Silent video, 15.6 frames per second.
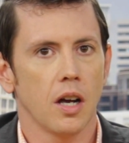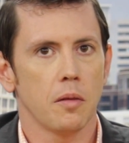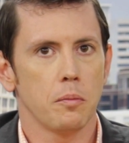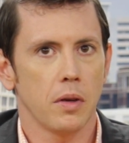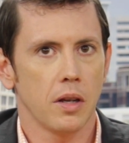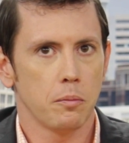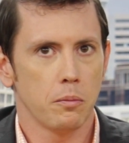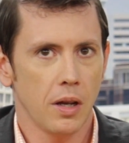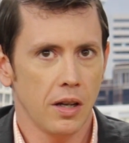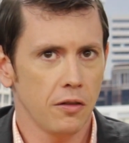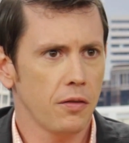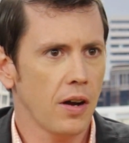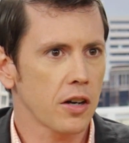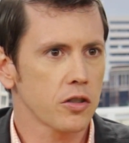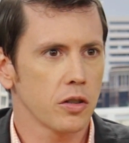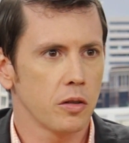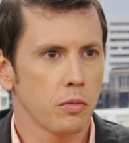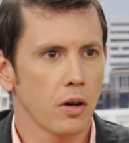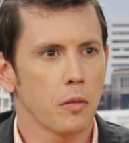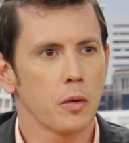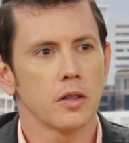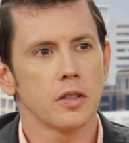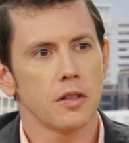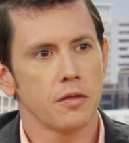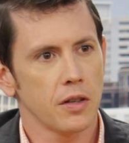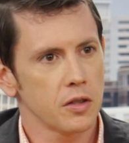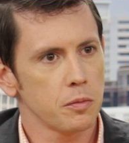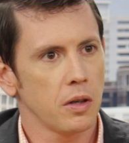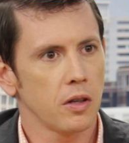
ma manufacturing, primarily defense